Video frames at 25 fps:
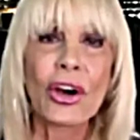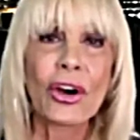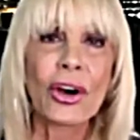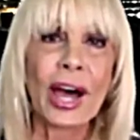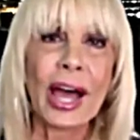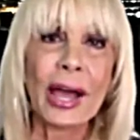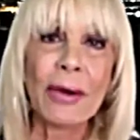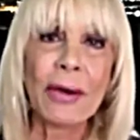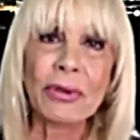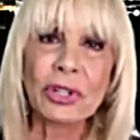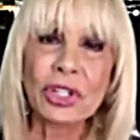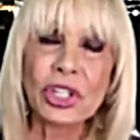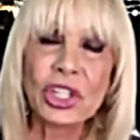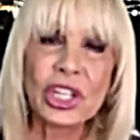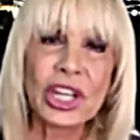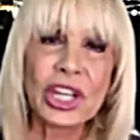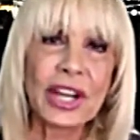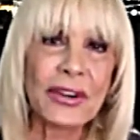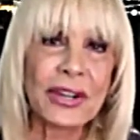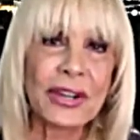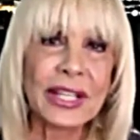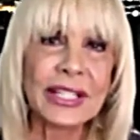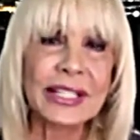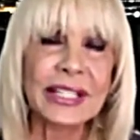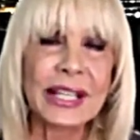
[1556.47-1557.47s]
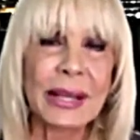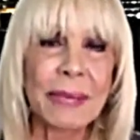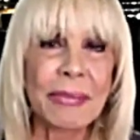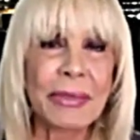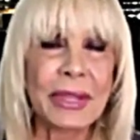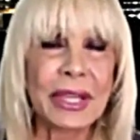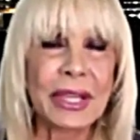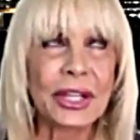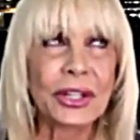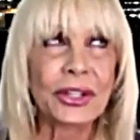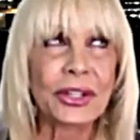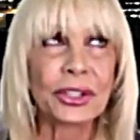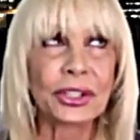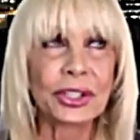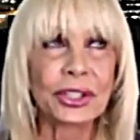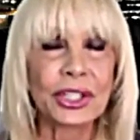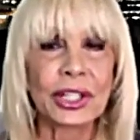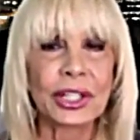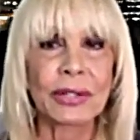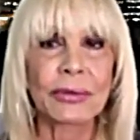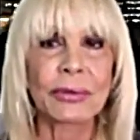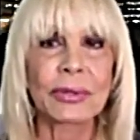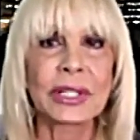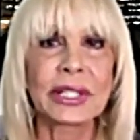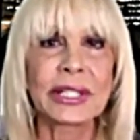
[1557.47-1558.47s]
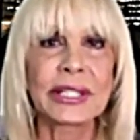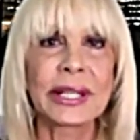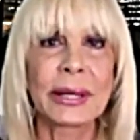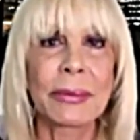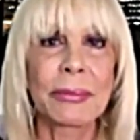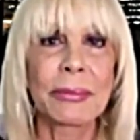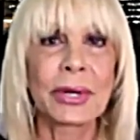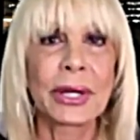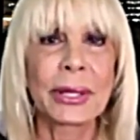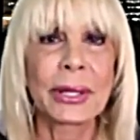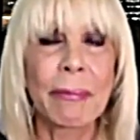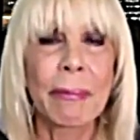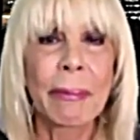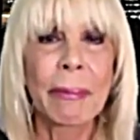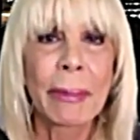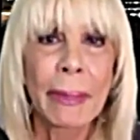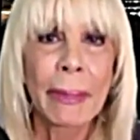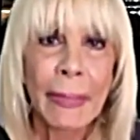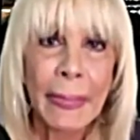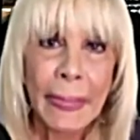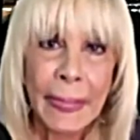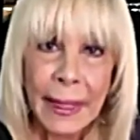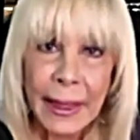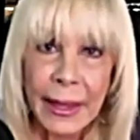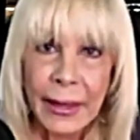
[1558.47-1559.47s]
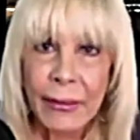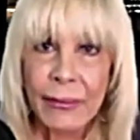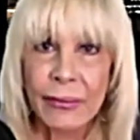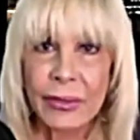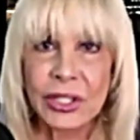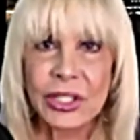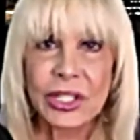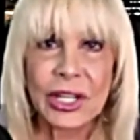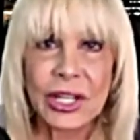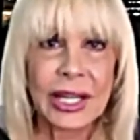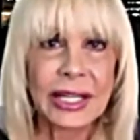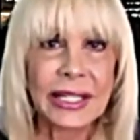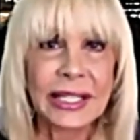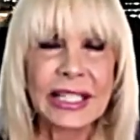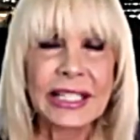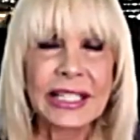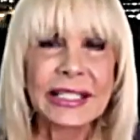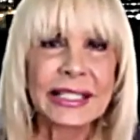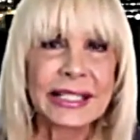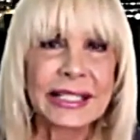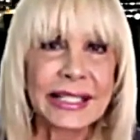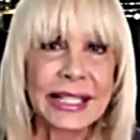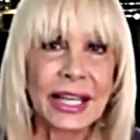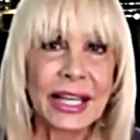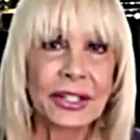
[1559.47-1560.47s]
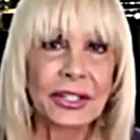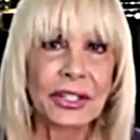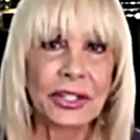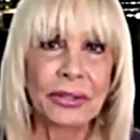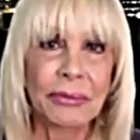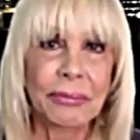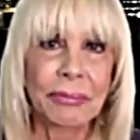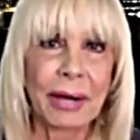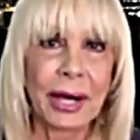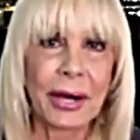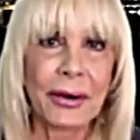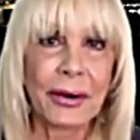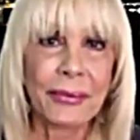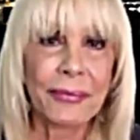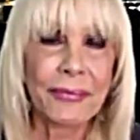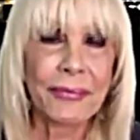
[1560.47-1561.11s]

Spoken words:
I was sharing something earlier with someone which I need to tell you about,